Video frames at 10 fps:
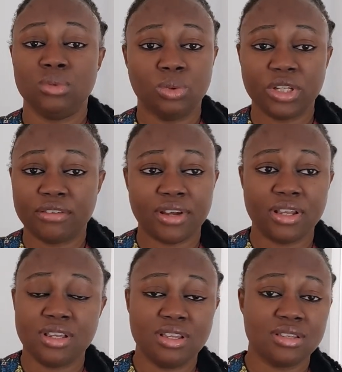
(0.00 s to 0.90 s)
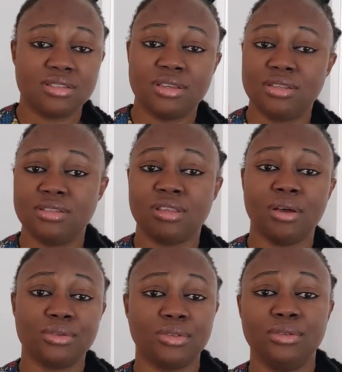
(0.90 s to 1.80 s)
whatever it is,
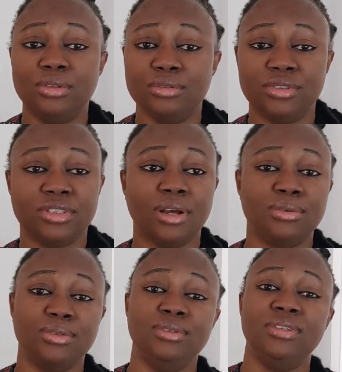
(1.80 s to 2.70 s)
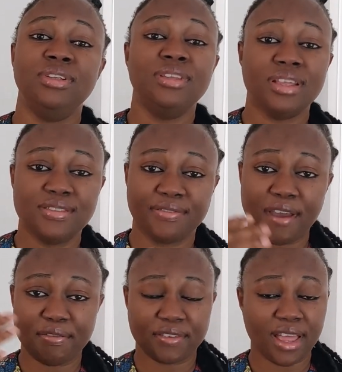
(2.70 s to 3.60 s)
80,000, 100,000,
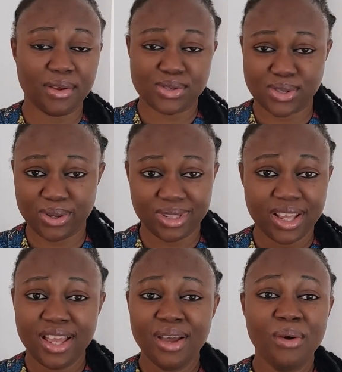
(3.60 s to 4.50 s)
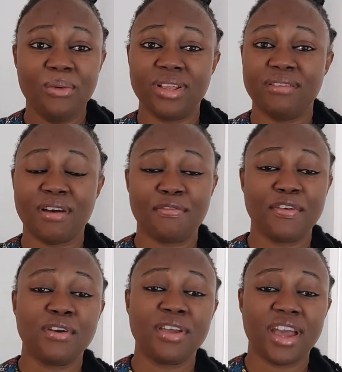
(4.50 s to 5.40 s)
35,000, whatever
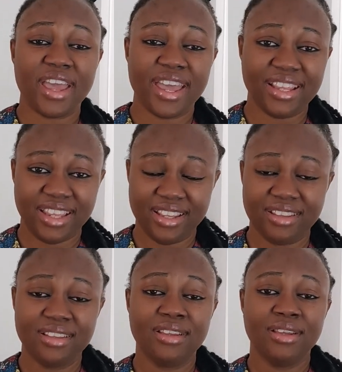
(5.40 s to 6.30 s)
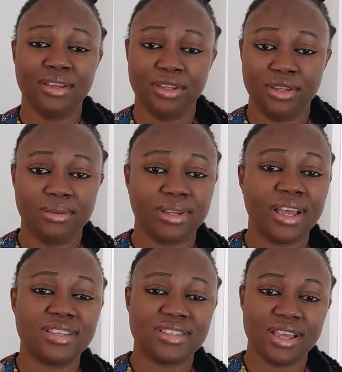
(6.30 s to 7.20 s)
figure you are earning, you
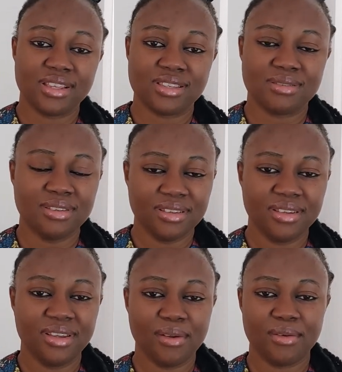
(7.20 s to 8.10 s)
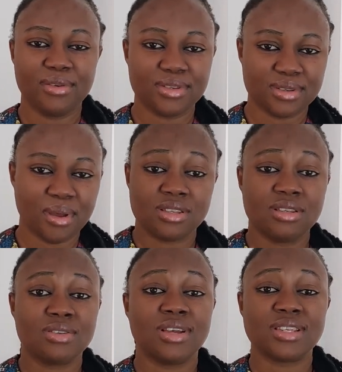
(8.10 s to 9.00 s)
get 8 euros.
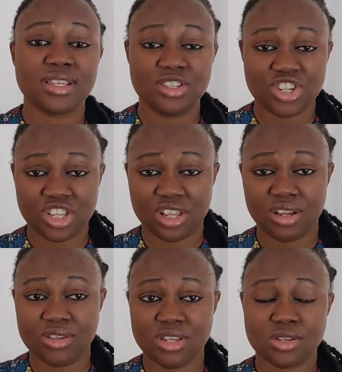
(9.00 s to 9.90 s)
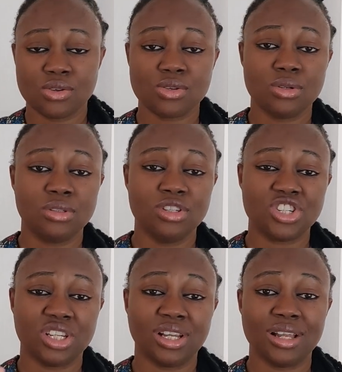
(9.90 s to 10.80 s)
So aside the child allowance, there's also the
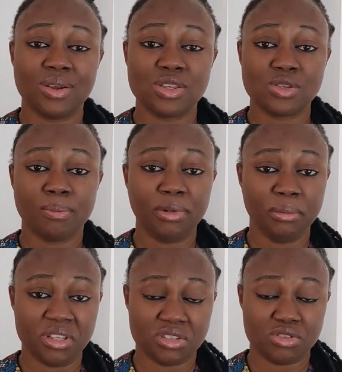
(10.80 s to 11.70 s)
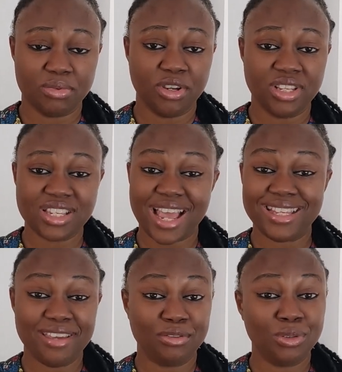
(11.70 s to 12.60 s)
child allowance supplement. To be honest, I
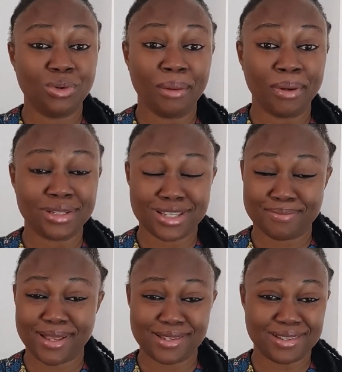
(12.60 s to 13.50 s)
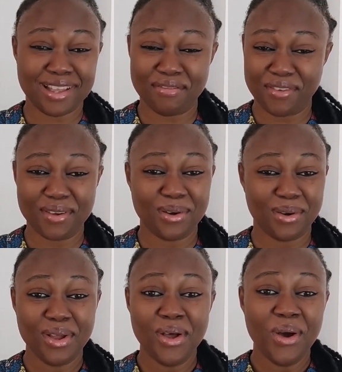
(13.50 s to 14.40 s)
didn't even know about this particular figure
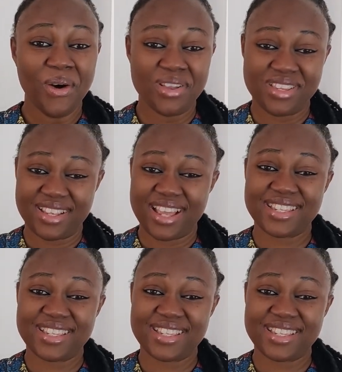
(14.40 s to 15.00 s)
until I